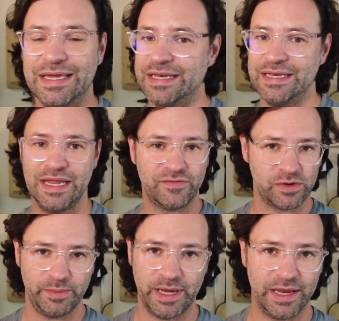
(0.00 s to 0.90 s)
Never
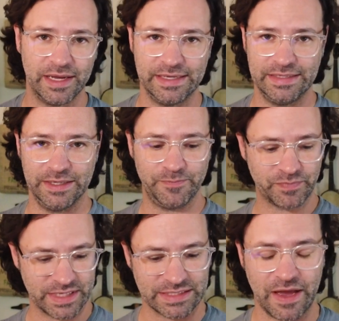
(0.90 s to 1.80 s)
a bad idea,
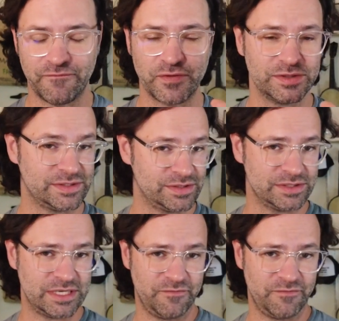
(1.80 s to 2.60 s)
because that first Thursday,